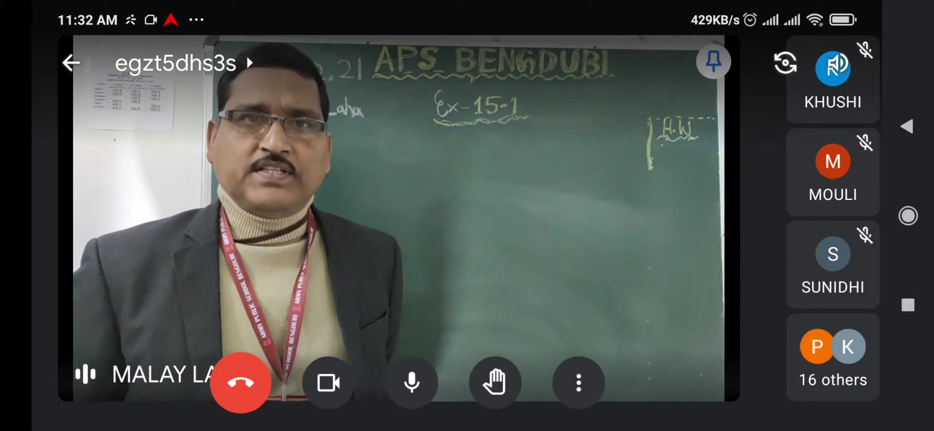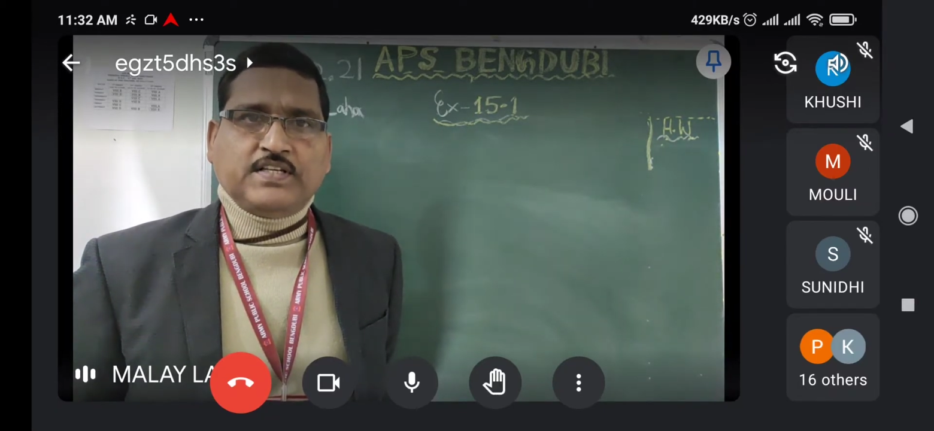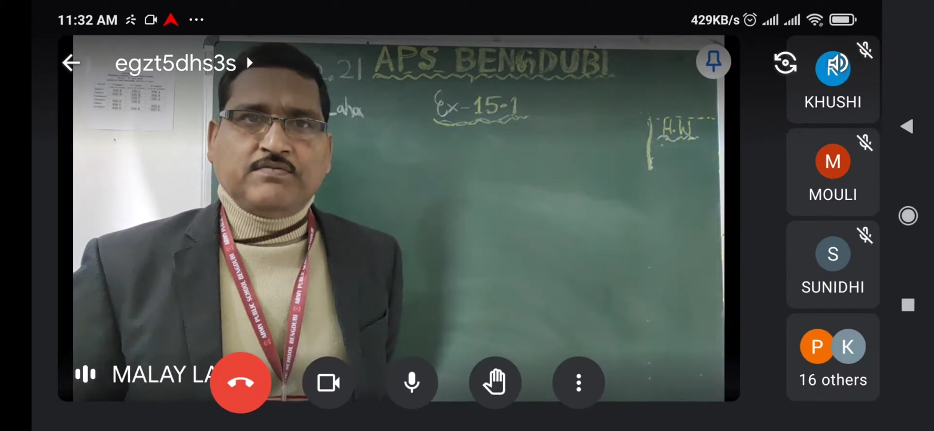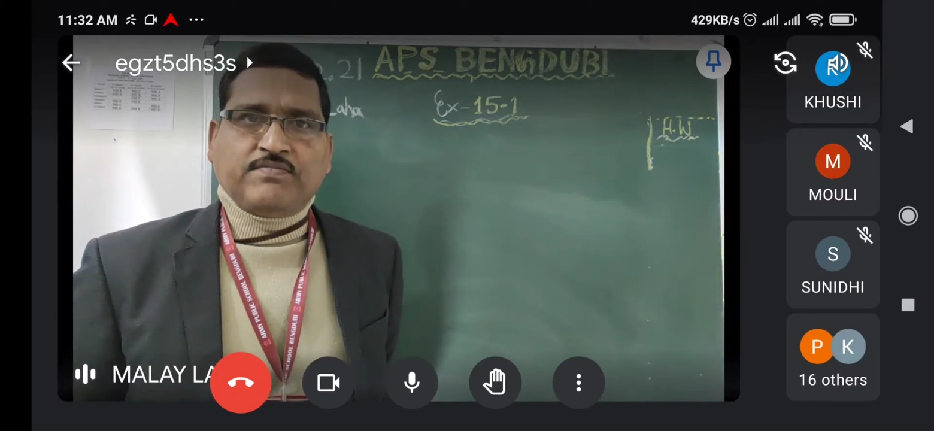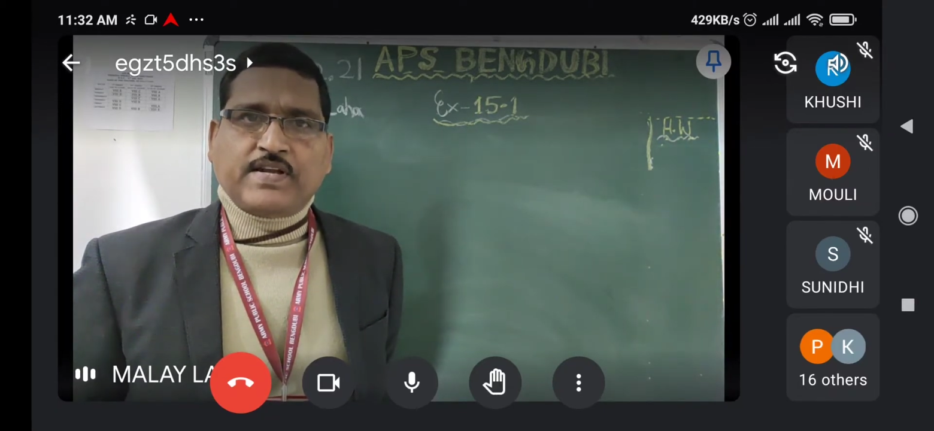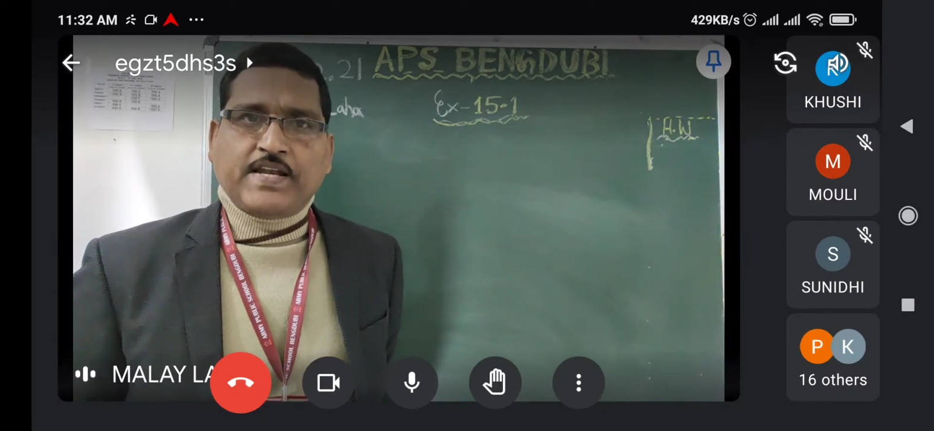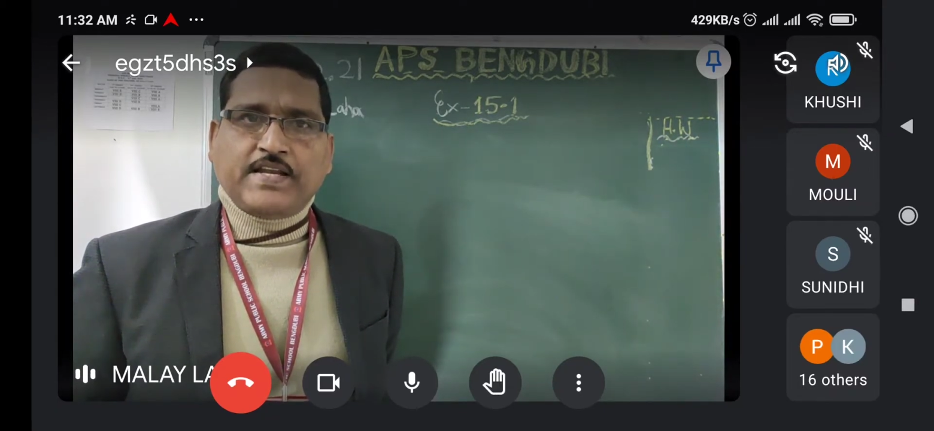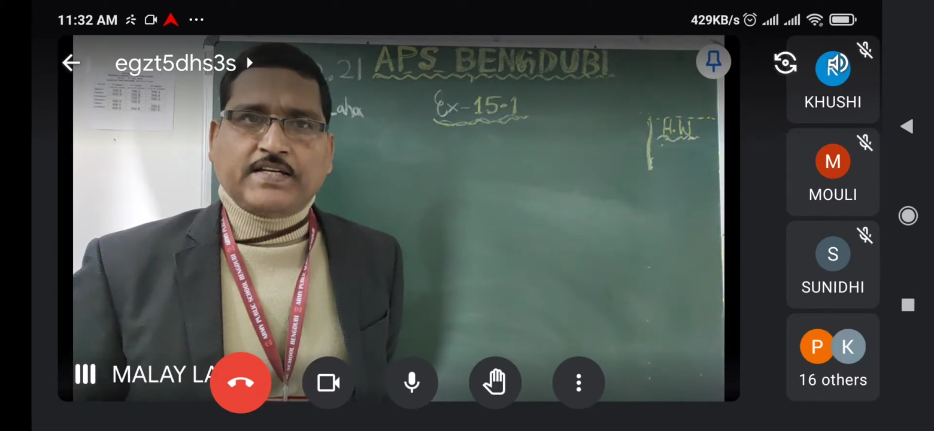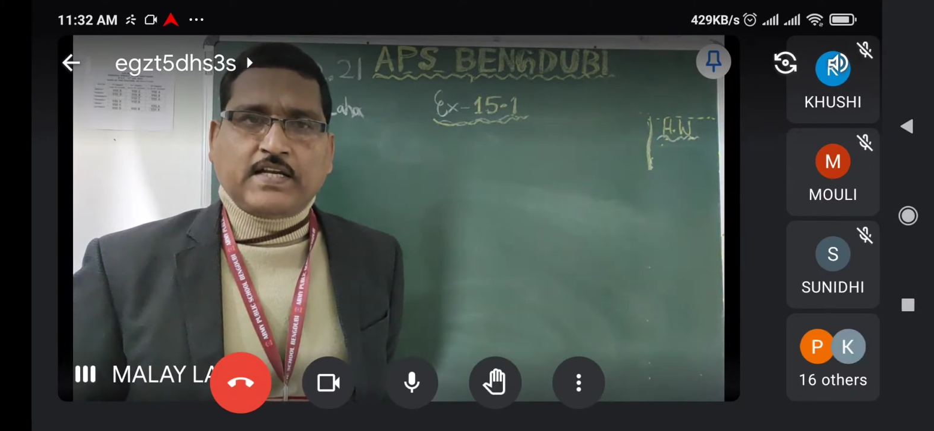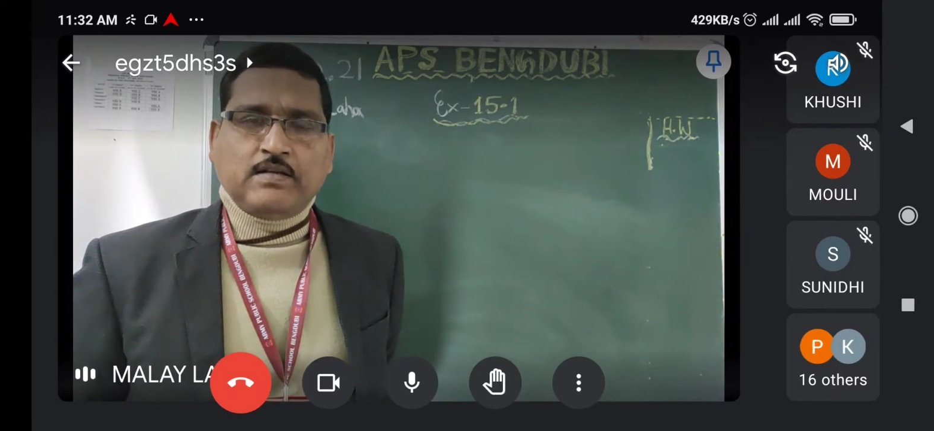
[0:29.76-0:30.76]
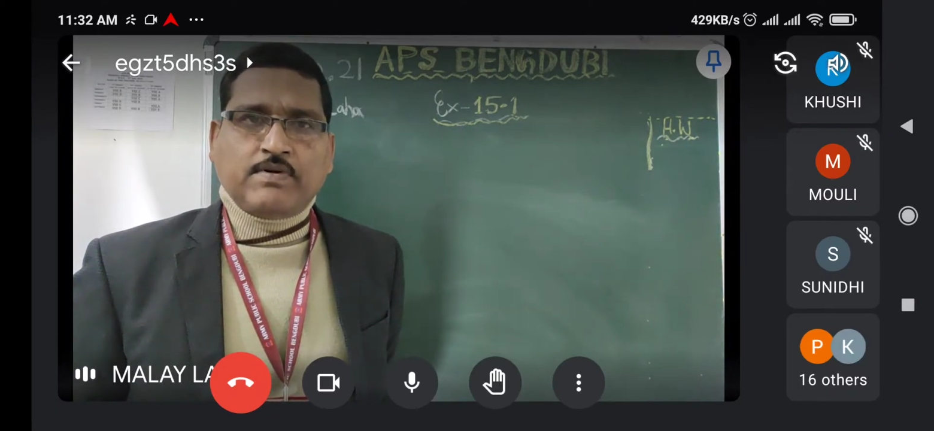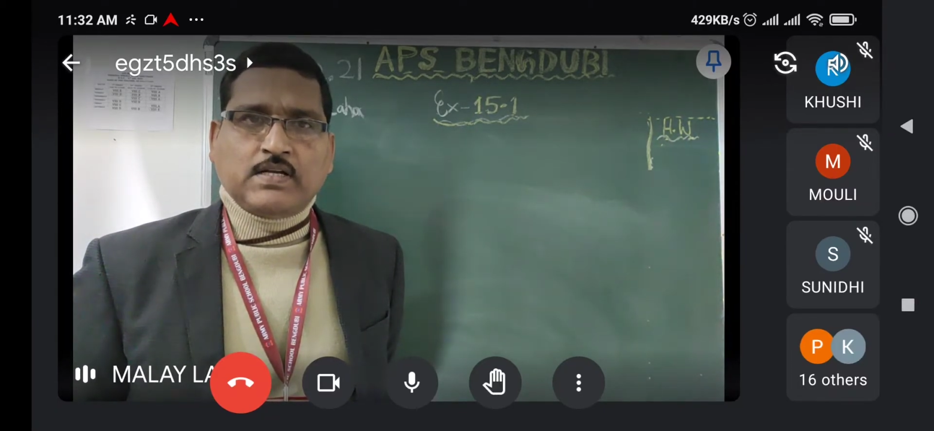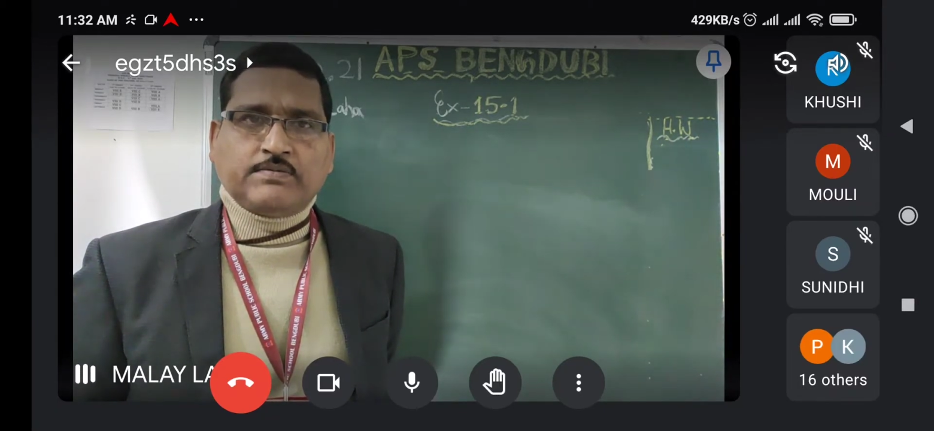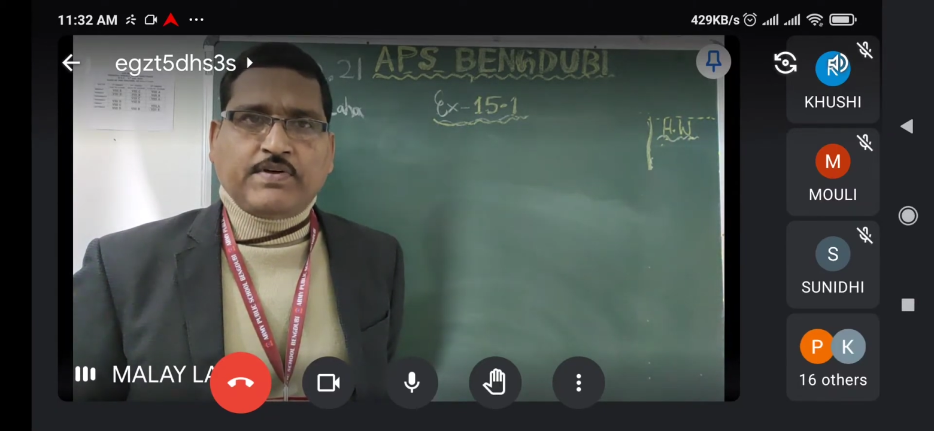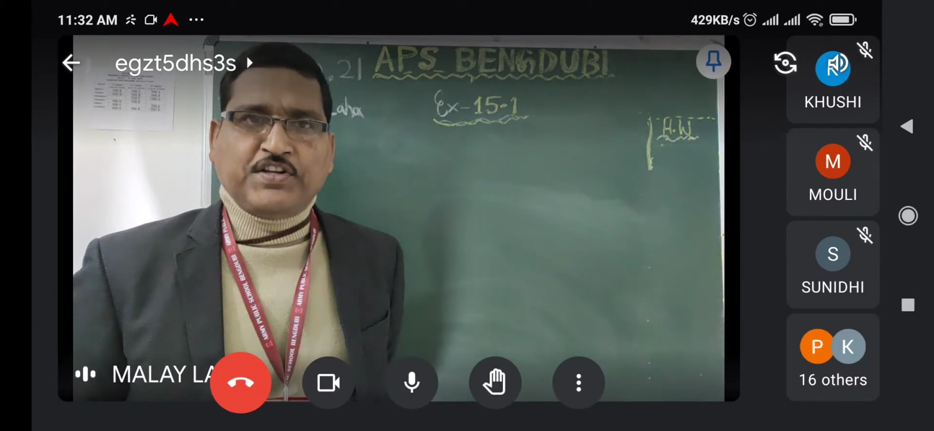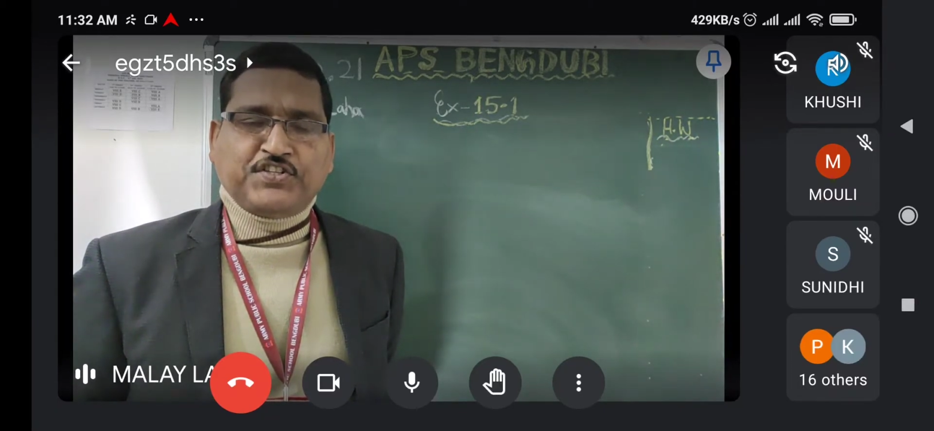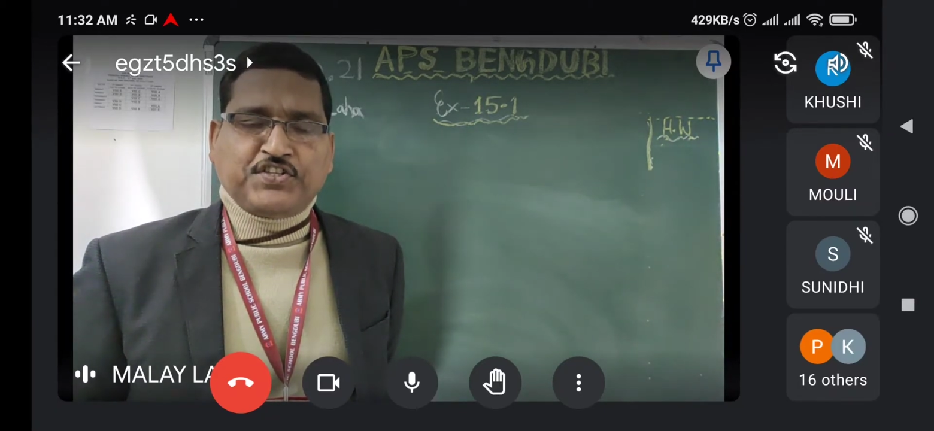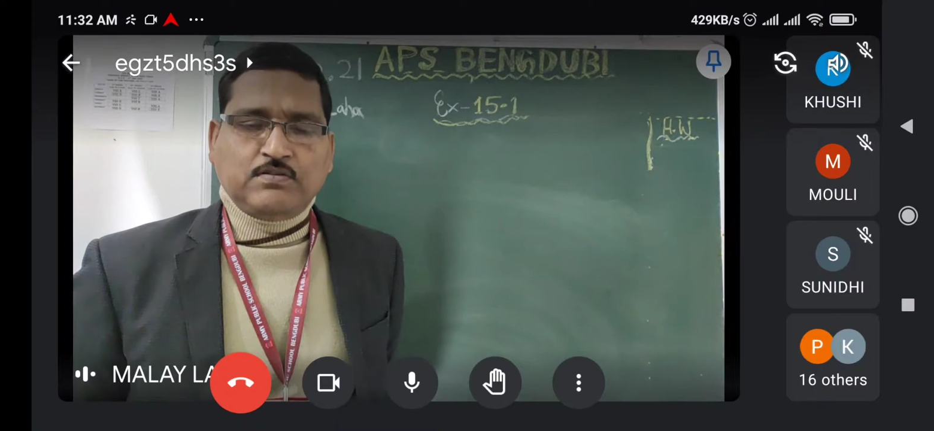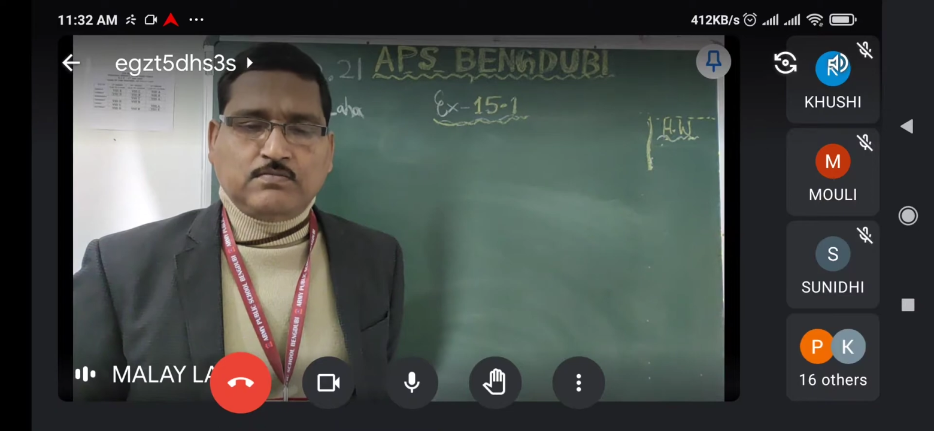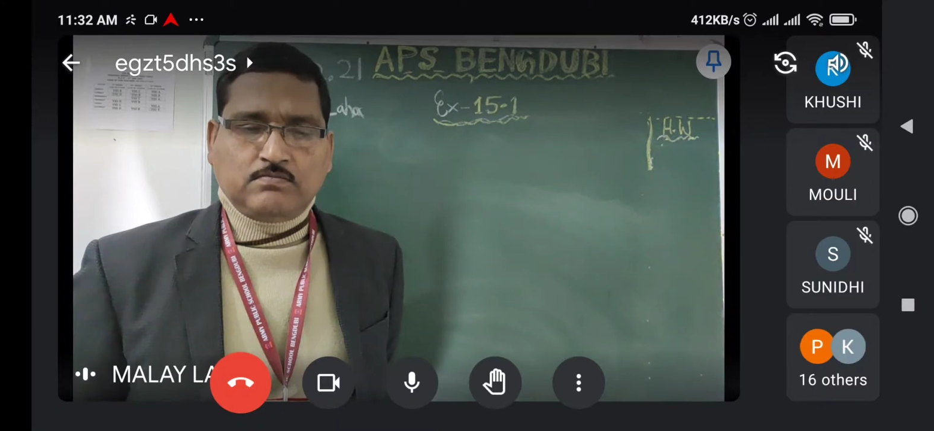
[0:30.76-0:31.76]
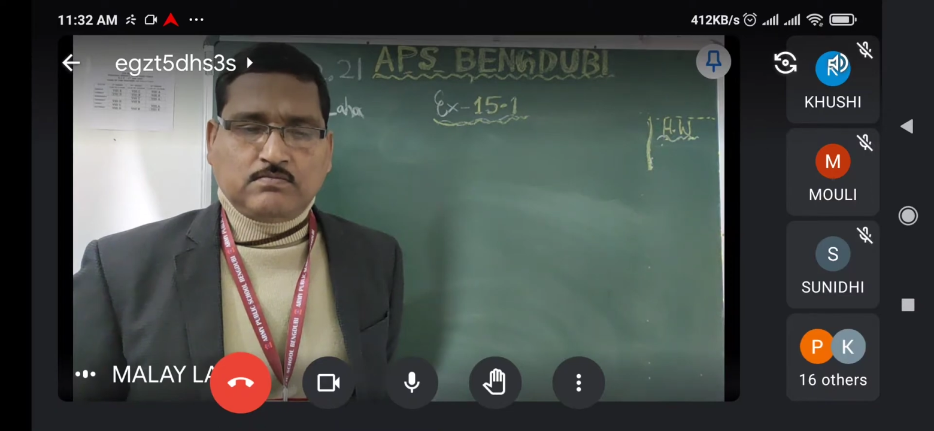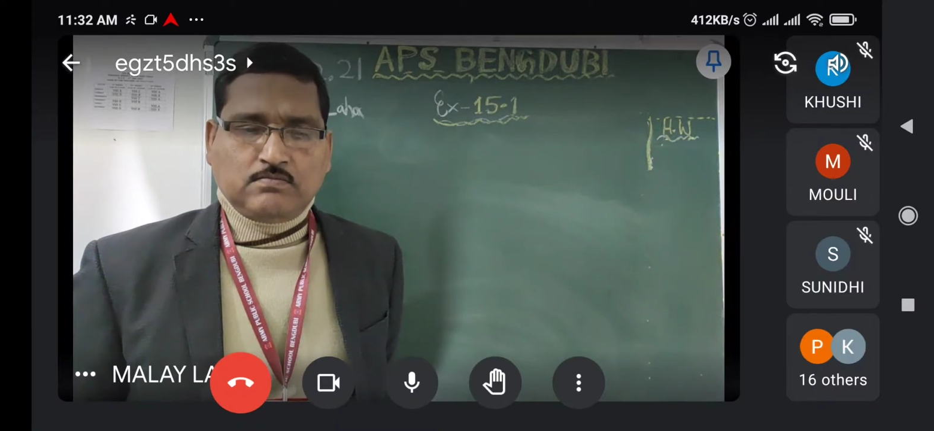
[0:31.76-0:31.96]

in direct and inverse variation?